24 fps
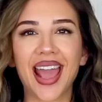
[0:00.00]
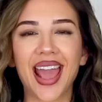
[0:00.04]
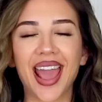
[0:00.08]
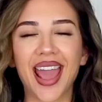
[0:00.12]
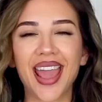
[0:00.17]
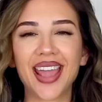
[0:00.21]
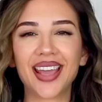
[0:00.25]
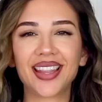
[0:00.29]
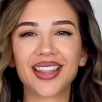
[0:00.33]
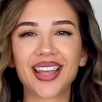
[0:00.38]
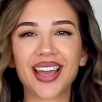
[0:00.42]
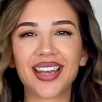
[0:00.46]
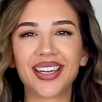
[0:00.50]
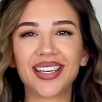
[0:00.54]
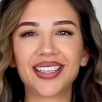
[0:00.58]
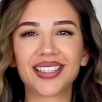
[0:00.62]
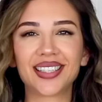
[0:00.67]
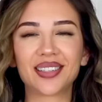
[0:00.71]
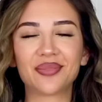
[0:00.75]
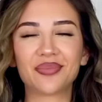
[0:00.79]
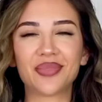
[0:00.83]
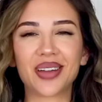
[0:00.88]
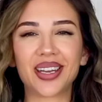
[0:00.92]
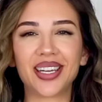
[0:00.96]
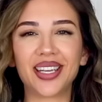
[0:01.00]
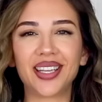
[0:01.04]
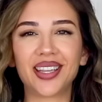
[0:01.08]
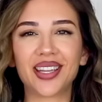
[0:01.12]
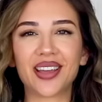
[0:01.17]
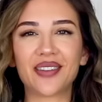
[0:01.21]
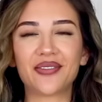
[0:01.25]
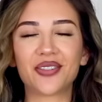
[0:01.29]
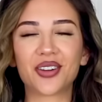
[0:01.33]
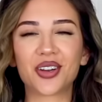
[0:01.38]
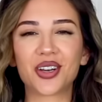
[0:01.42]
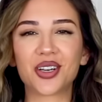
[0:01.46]
Hey Lennies and Bunny
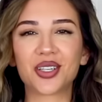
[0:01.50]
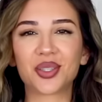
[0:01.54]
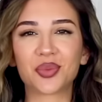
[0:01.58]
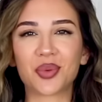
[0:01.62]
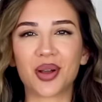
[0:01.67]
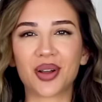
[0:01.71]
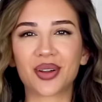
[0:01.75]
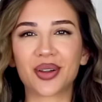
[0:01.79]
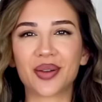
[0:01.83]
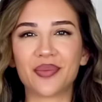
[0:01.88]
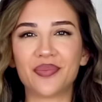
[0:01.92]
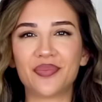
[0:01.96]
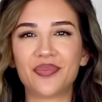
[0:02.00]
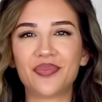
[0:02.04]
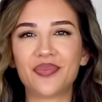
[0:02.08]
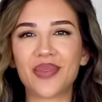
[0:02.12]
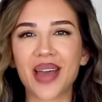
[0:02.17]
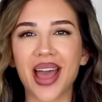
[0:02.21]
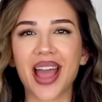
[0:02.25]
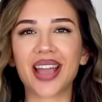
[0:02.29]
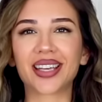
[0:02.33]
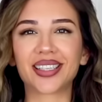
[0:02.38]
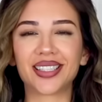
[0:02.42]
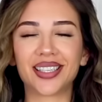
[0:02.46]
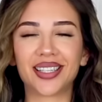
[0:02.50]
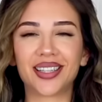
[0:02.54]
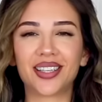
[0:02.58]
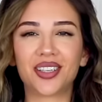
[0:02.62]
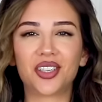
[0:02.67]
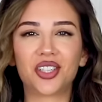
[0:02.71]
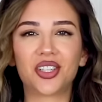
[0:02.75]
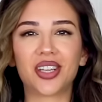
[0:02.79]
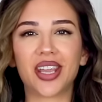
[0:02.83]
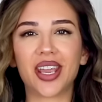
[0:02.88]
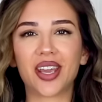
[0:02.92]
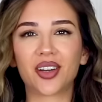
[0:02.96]
lovers, welcome back to the
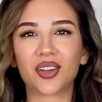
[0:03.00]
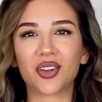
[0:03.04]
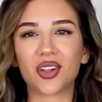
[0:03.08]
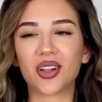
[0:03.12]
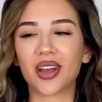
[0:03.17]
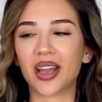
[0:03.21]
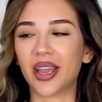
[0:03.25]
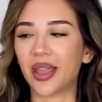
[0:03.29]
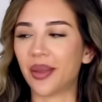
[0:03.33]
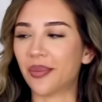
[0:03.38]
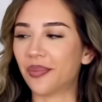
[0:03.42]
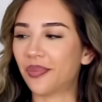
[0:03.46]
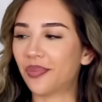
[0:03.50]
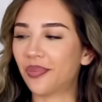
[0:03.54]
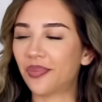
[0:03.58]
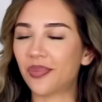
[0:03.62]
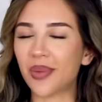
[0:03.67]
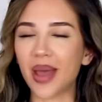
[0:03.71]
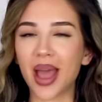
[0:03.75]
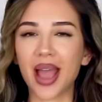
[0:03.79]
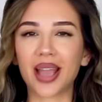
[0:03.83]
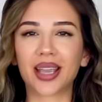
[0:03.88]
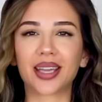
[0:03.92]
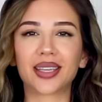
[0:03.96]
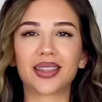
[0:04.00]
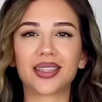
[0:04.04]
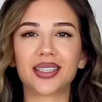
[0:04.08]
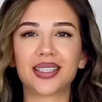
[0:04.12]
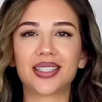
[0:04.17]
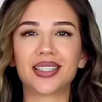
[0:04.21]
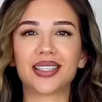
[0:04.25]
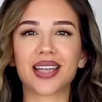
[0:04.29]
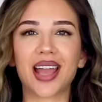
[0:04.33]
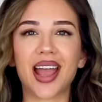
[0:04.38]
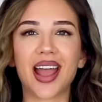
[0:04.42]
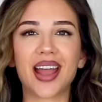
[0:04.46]
channel. I am back at the
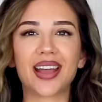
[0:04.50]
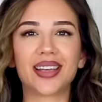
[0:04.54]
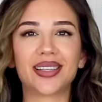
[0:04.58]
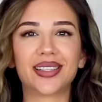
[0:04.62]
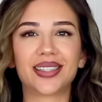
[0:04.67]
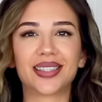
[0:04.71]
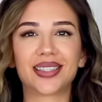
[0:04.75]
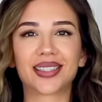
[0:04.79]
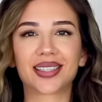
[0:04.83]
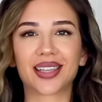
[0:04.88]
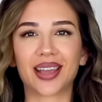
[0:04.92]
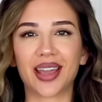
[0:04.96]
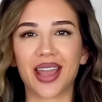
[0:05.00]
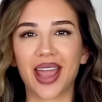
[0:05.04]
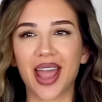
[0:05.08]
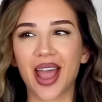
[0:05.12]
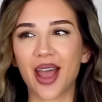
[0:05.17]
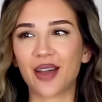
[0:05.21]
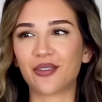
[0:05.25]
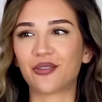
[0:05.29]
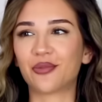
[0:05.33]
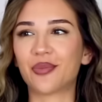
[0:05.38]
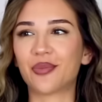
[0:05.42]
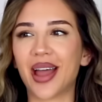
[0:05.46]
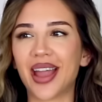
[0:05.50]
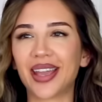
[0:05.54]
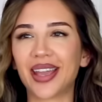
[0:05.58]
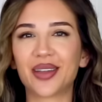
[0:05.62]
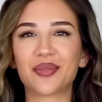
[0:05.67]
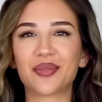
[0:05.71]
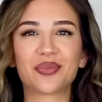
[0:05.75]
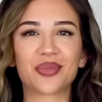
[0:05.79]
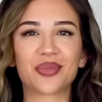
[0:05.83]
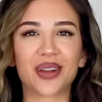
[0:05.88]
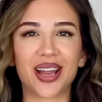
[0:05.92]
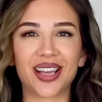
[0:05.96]
desk. I have my
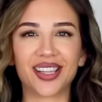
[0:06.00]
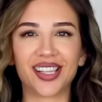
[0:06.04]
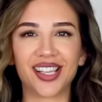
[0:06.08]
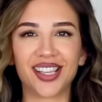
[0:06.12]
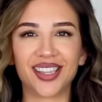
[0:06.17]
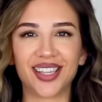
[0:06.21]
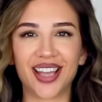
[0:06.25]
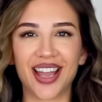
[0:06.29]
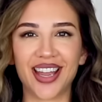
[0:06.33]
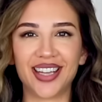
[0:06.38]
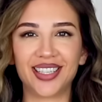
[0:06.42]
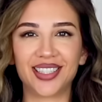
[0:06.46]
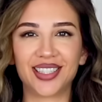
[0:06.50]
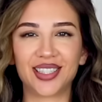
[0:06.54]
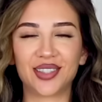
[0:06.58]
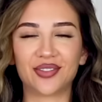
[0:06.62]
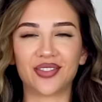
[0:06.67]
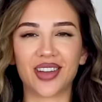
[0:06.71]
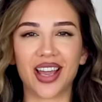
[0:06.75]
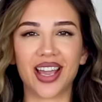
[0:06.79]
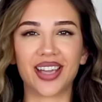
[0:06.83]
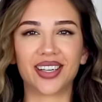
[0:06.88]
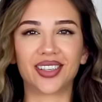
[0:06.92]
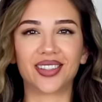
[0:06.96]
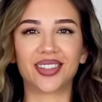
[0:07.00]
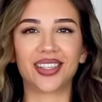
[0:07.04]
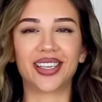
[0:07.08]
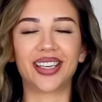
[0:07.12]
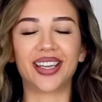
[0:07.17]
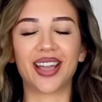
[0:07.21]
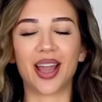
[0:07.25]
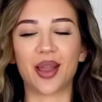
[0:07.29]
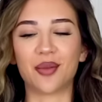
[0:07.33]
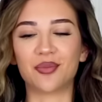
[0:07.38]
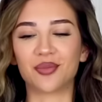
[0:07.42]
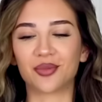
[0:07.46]
umbrella lights
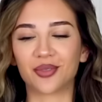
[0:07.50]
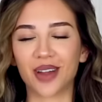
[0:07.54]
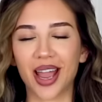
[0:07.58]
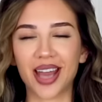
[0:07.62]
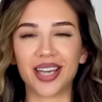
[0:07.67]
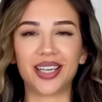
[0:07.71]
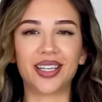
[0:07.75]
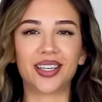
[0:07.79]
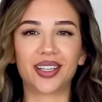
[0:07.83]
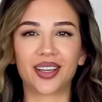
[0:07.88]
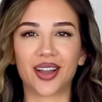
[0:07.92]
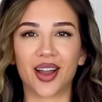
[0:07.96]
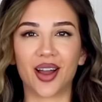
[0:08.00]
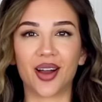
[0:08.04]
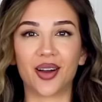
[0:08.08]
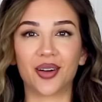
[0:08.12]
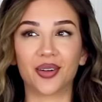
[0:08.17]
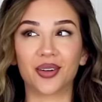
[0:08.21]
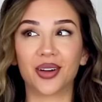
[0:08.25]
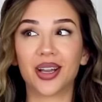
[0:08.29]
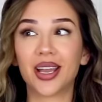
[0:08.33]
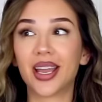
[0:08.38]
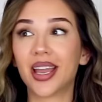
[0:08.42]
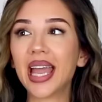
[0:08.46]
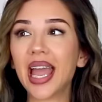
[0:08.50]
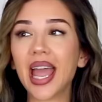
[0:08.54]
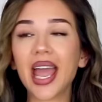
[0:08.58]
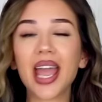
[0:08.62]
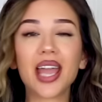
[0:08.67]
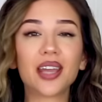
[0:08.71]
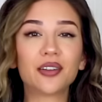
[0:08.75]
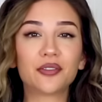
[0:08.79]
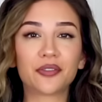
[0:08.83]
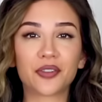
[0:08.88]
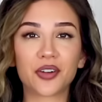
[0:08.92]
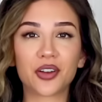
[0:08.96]
finally. I'm ready to go.
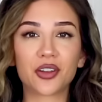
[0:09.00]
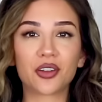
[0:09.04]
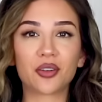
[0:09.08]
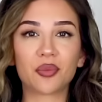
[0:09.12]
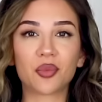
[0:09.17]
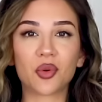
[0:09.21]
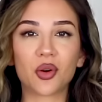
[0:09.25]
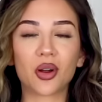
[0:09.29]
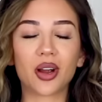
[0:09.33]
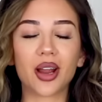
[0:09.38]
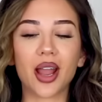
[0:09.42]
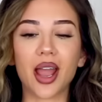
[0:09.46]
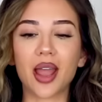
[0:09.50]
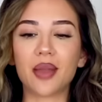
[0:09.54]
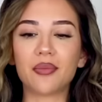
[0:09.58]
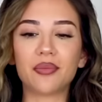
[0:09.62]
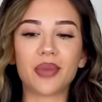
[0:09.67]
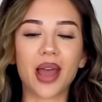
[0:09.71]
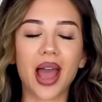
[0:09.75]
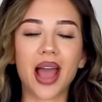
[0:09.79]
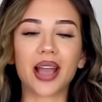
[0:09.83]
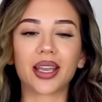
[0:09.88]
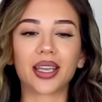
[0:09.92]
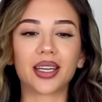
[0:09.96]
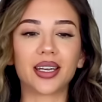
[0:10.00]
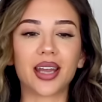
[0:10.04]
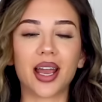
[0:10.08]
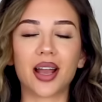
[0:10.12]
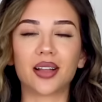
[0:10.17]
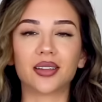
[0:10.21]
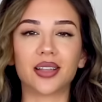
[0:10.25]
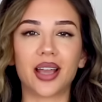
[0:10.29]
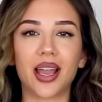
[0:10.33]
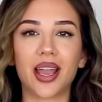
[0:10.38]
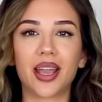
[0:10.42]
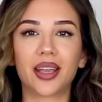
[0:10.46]
And furthermore, I'm back in
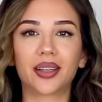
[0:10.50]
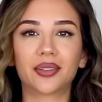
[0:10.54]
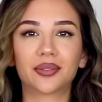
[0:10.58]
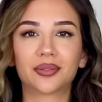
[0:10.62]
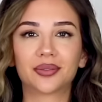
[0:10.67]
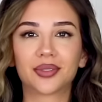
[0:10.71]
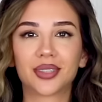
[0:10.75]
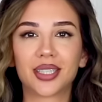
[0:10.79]
LA.